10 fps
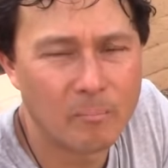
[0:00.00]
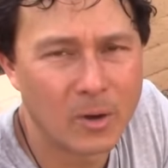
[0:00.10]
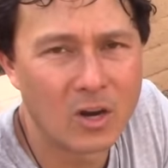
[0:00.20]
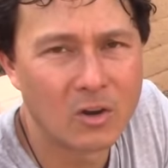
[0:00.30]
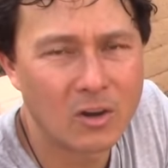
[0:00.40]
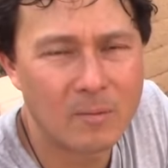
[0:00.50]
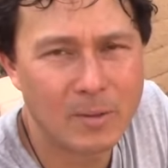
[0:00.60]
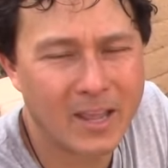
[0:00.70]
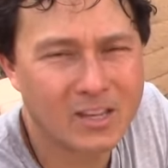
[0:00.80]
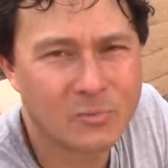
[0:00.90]
bug and
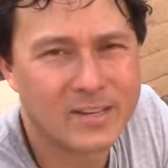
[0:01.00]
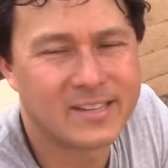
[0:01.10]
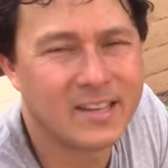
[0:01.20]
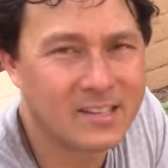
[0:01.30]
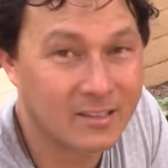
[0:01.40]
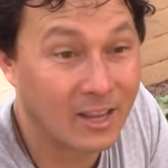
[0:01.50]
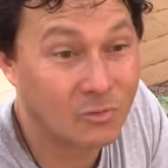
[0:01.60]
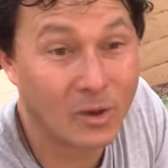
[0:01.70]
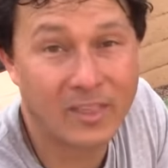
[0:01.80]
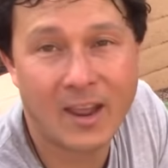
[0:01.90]
pest resistant.
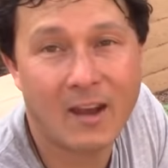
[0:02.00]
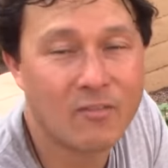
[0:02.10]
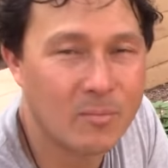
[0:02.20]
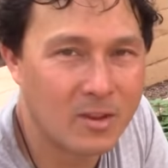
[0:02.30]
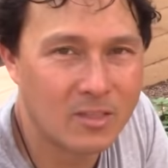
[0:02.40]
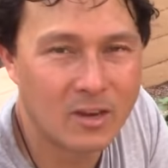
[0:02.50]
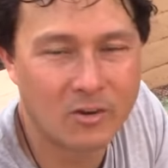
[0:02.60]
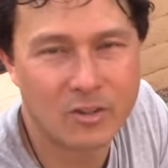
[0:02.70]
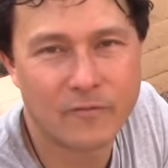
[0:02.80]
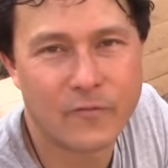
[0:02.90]
That's why they have them in there
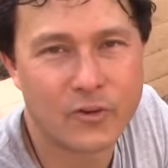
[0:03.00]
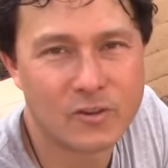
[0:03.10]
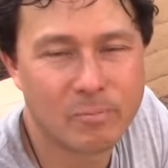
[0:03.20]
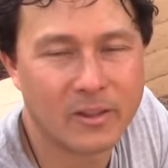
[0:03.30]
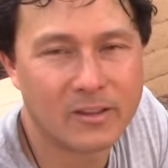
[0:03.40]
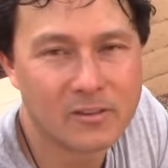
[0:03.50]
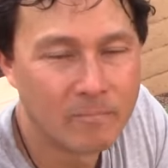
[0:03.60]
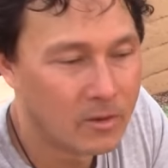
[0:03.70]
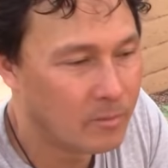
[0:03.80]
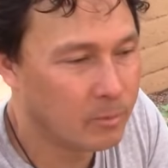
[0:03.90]
in the first place.
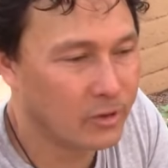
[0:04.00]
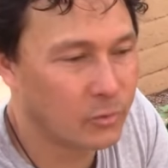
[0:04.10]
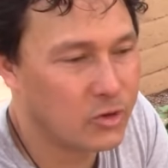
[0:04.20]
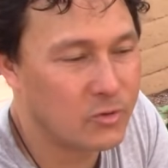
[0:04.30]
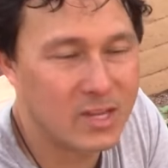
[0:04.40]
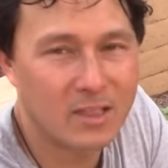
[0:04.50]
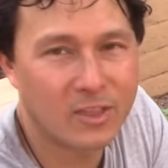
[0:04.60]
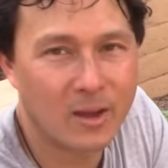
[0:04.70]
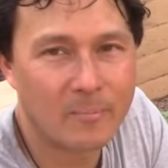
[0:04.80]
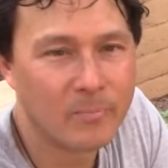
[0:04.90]
Plus, when you eat
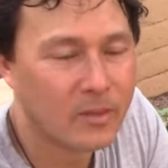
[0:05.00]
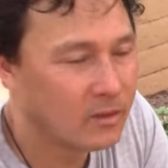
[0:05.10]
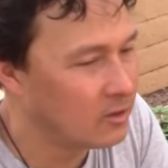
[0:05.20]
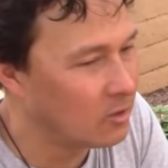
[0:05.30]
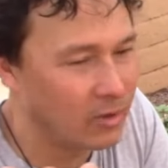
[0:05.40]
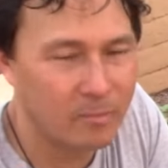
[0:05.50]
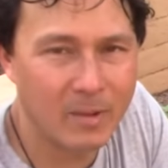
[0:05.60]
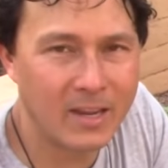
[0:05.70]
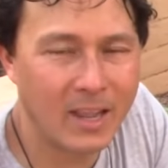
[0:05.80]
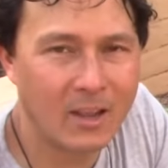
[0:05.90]
them, you know, in
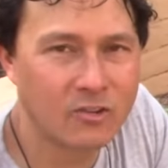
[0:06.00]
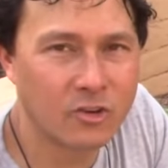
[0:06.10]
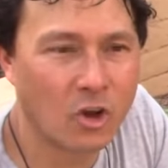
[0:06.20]
many Asian